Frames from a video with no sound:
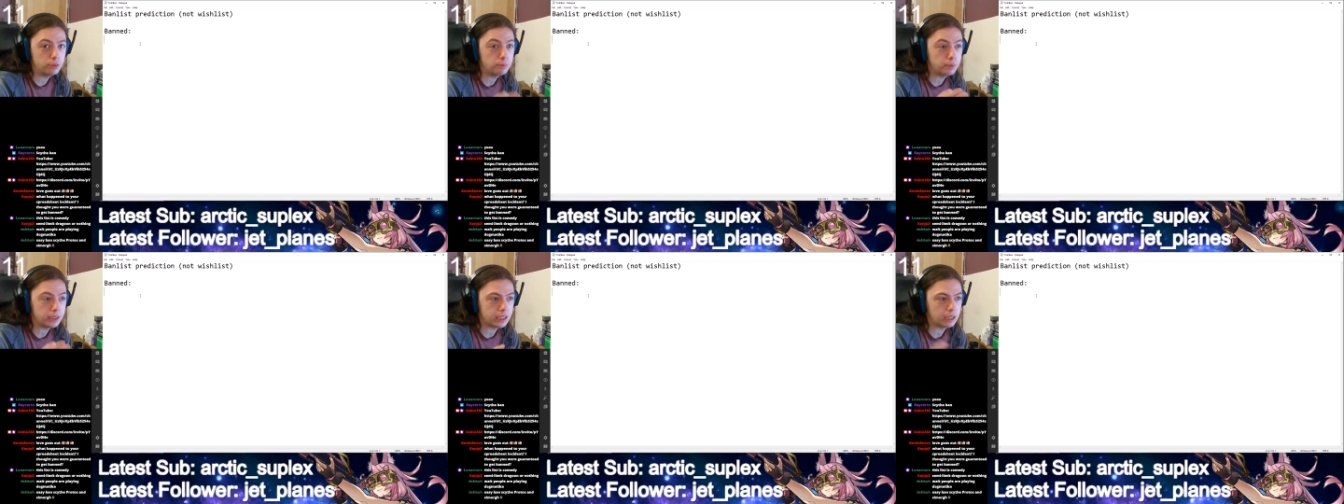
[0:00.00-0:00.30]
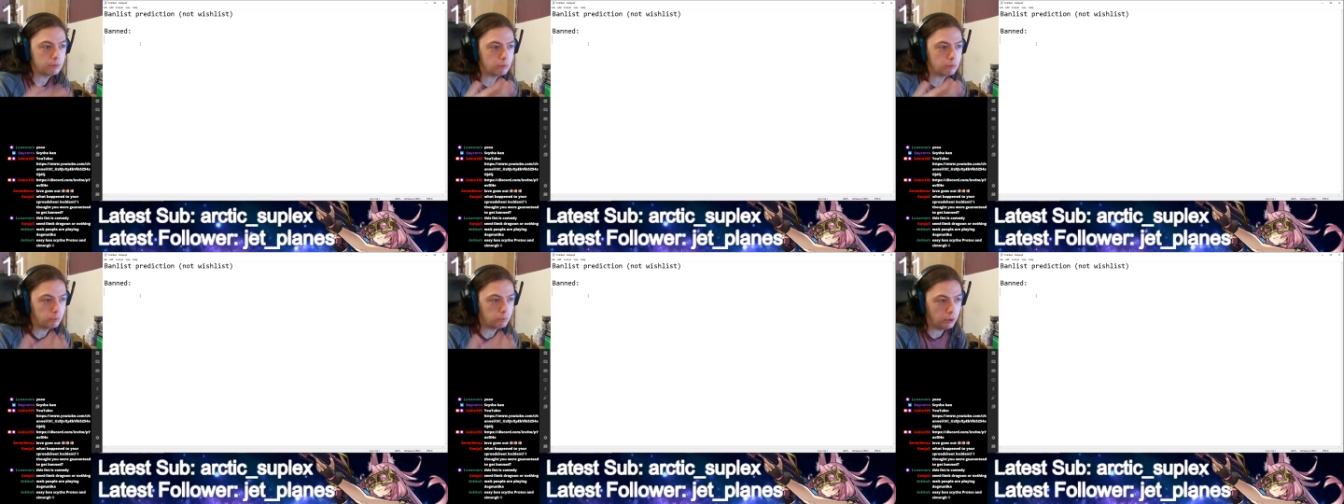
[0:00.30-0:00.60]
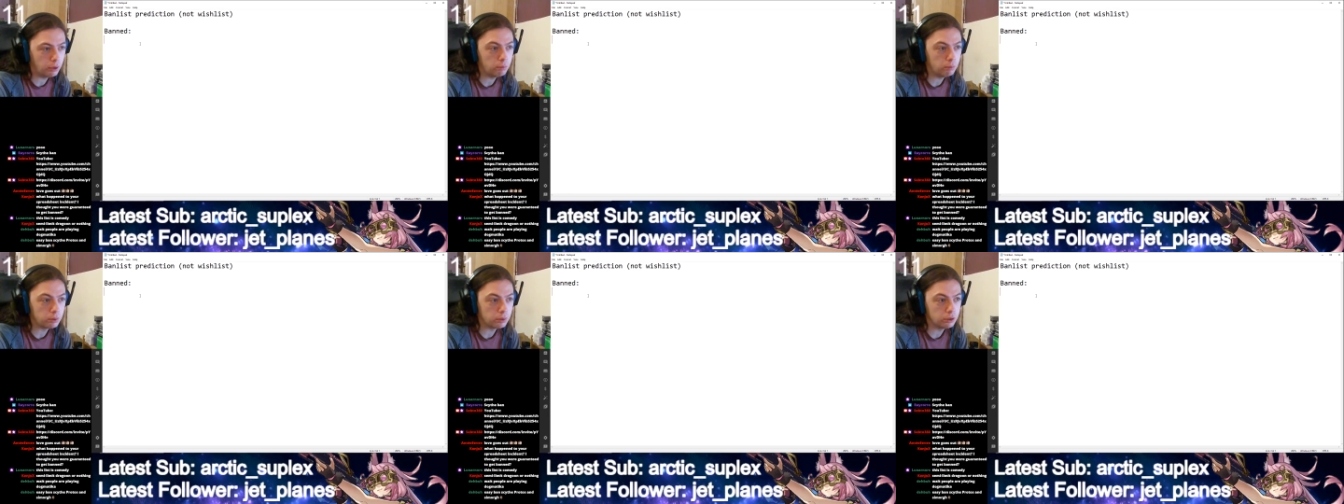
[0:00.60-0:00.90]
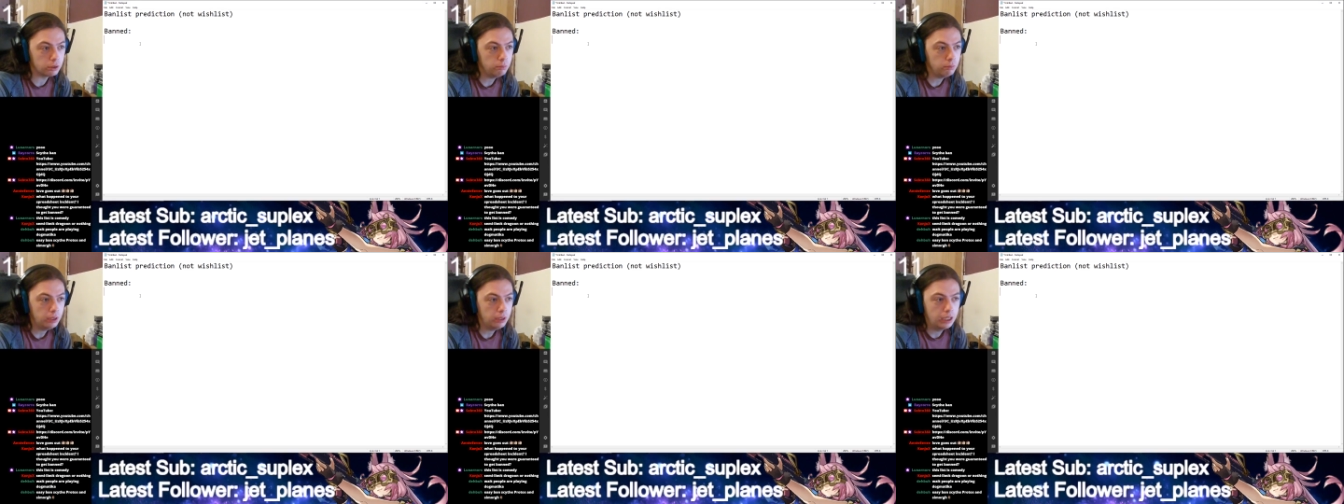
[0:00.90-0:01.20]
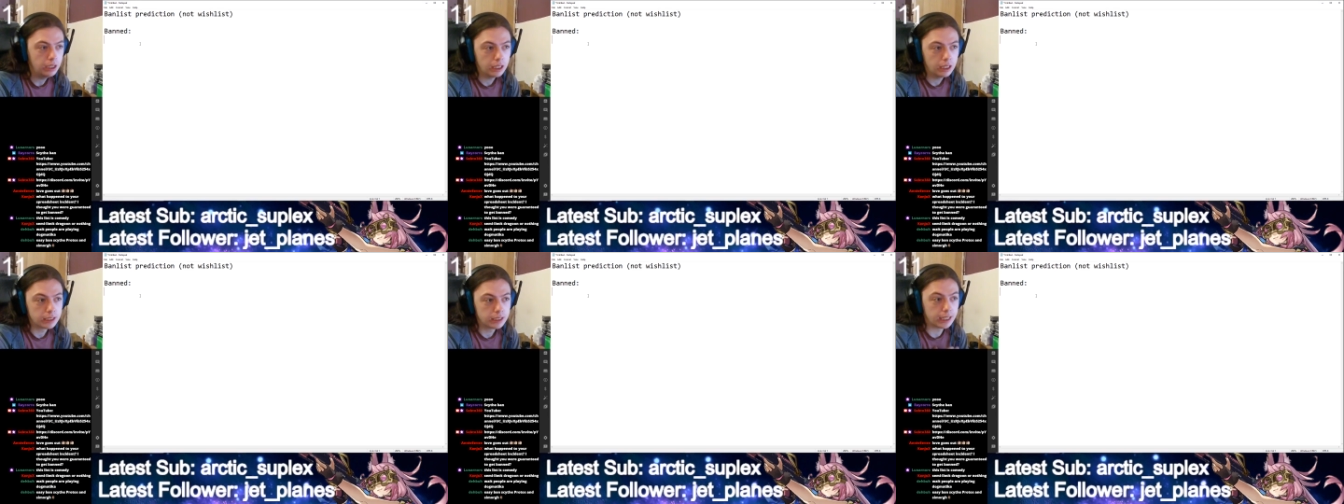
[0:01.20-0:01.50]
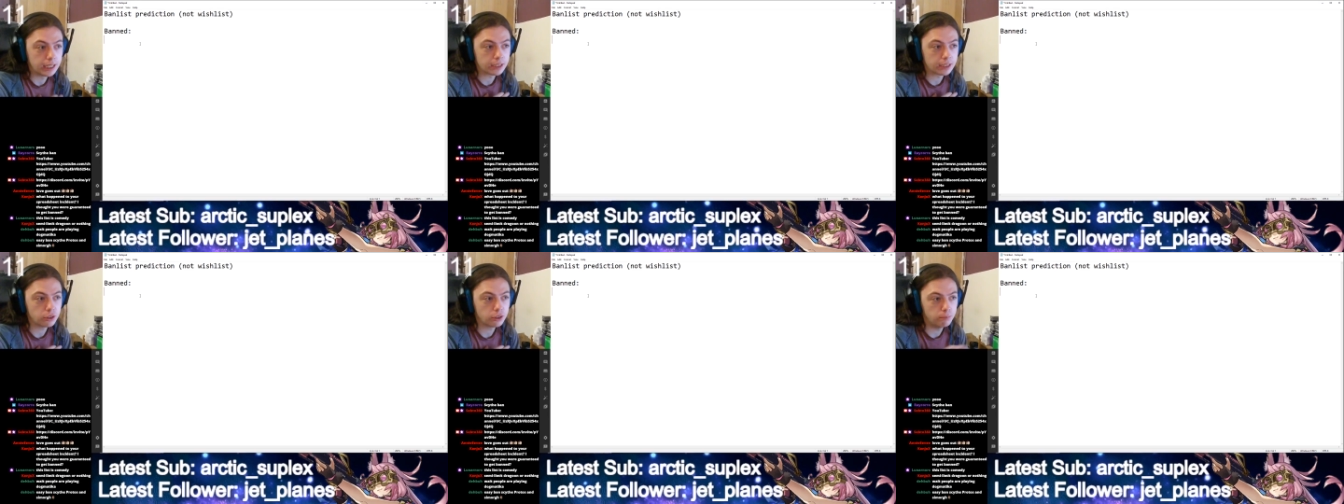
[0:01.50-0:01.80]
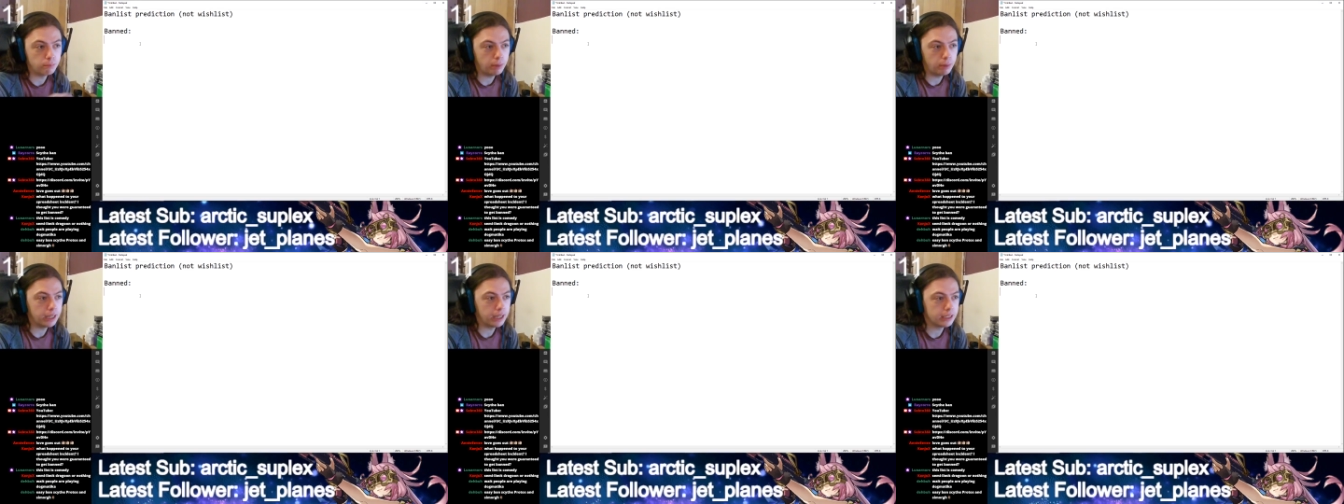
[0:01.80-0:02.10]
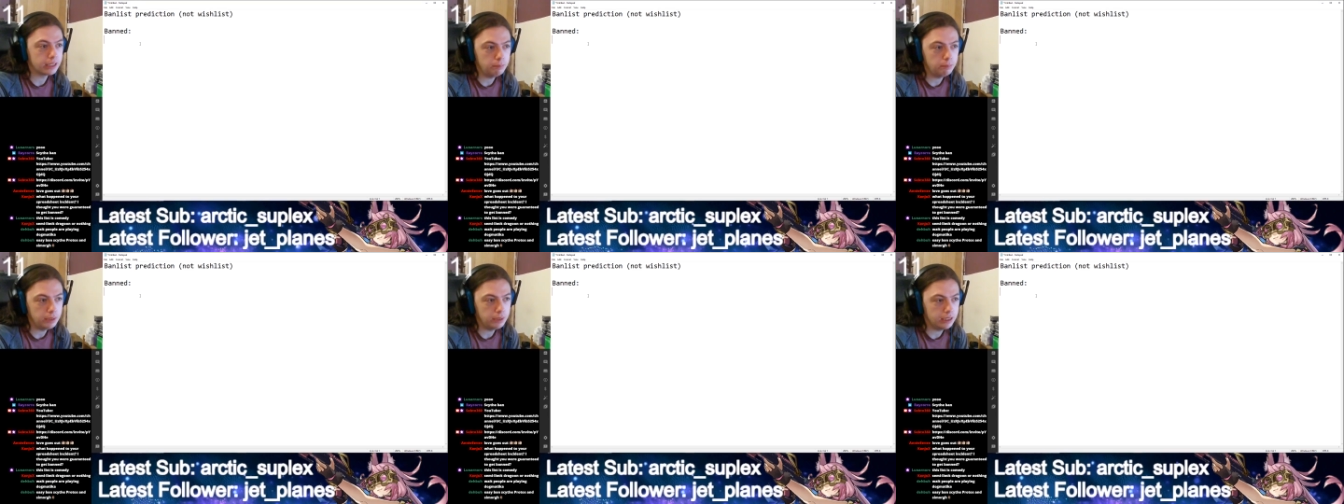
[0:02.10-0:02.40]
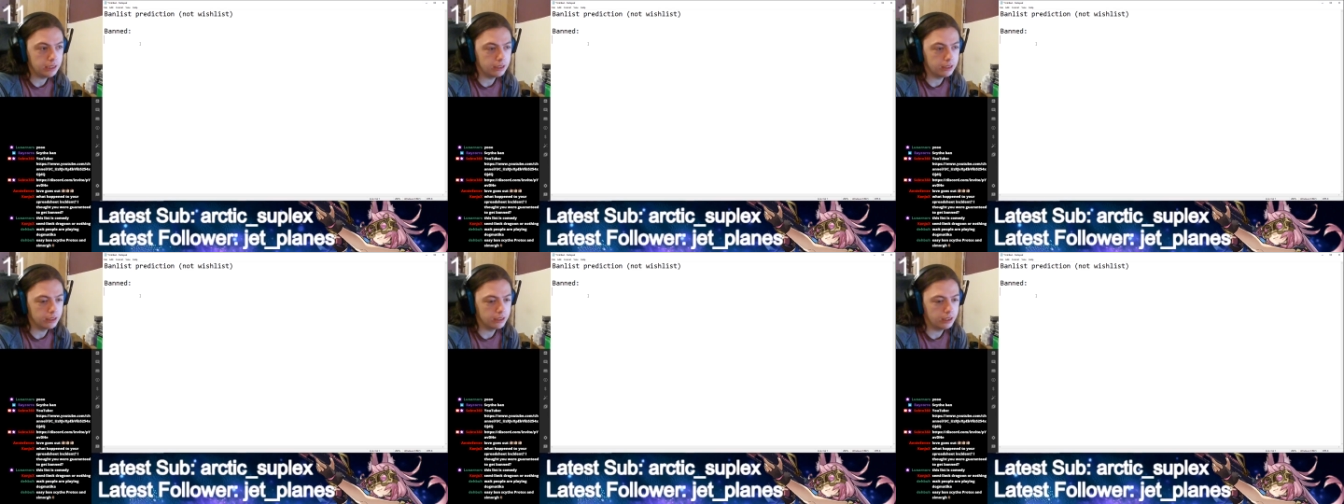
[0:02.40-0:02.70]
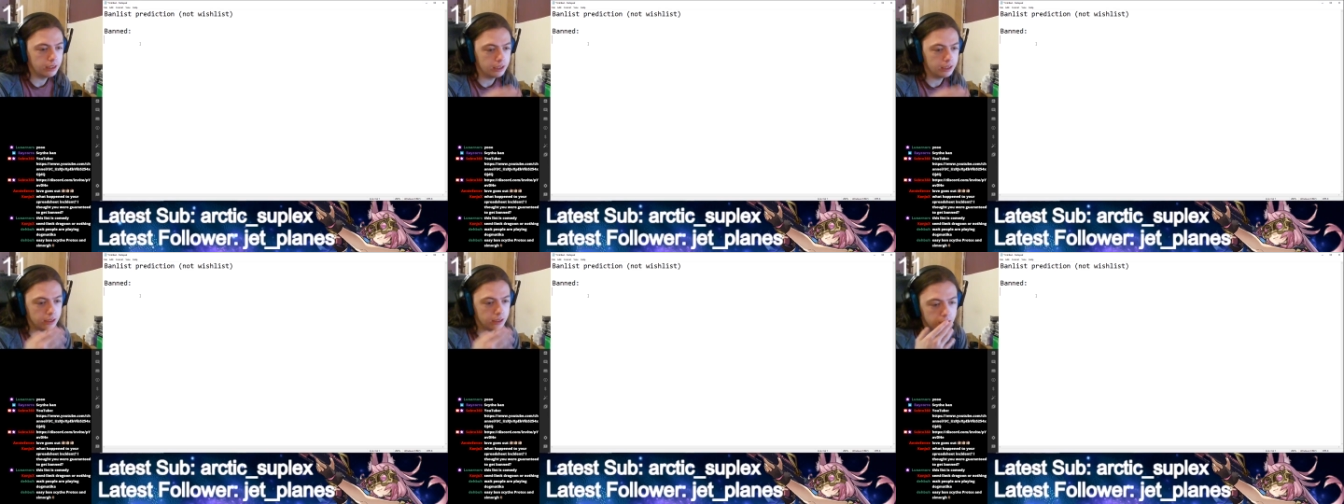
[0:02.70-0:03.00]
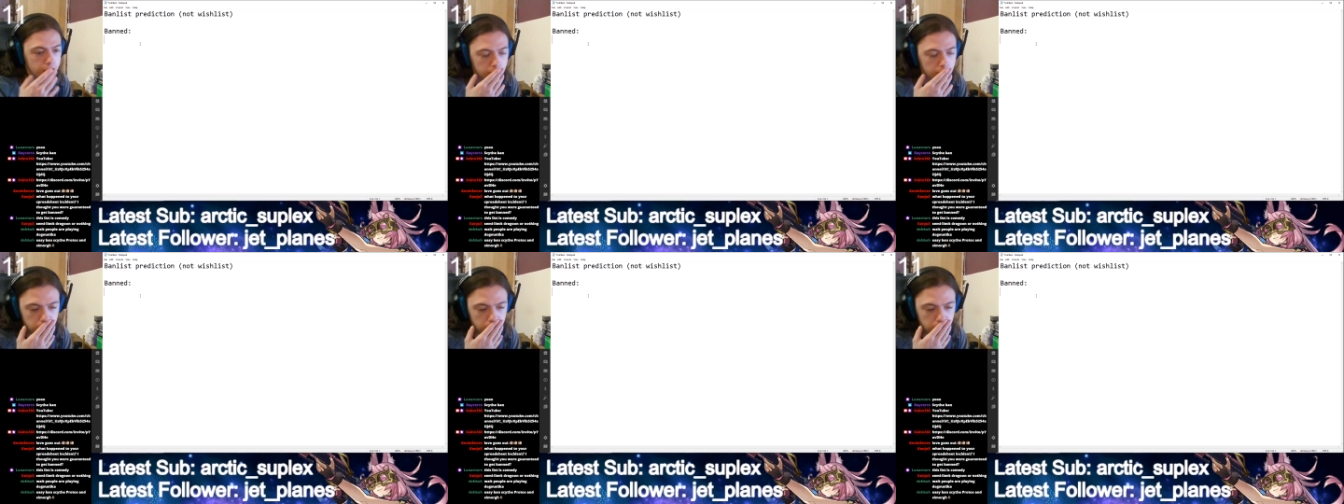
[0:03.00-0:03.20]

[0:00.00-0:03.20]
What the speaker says: became a problem, that got banned immediately.